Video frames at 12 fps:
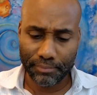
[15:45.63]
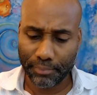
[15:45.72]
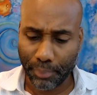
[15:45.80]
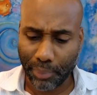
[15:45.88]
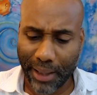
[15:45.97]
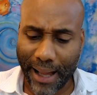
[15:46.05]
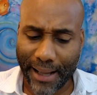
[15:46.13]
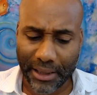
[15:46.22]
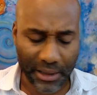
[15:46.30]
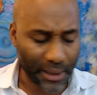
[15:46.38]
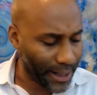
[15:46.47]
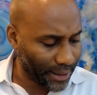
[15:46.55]

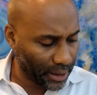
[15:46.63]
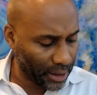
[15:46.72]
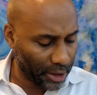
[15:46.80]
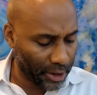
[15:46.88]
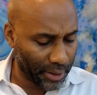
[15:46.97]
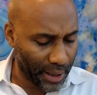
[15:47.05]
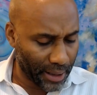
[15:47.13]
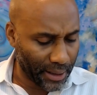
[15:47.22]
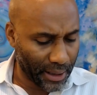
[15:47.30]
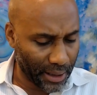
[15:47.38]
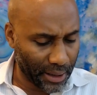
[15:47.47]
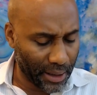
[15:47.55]
blindsided here and
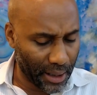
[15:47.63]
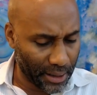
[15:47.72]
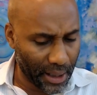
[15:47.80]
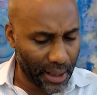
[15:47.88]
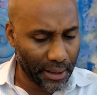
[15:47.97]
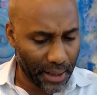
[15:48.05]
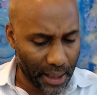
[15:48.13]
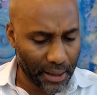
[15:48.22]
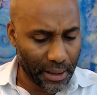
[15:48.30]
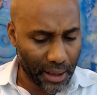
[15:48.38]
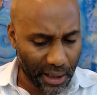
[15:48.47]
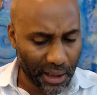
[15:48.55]
and and and, and
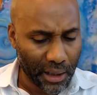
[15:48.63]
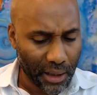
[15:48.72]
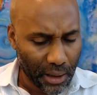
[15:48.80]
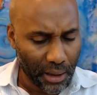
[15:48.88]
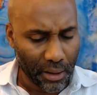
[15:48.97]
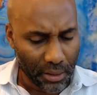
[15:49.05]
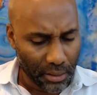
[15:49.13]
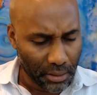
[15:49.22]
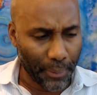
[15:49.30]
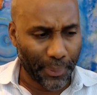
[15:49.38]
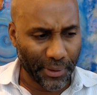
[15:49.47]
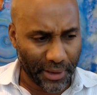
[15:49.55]
uh, the
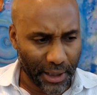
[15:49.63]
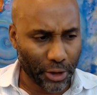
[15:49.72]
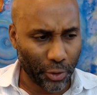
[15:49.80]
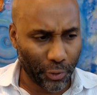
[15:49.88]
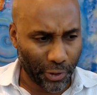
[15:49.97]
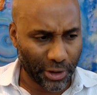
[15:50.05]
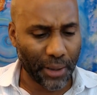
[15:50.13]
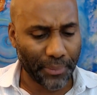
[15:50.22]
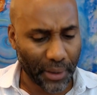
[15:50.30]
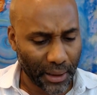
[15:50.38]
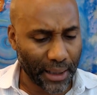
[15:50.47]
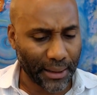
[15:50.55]
potential for
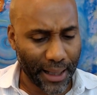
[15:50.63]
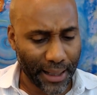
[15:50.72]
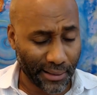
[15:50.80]
something like that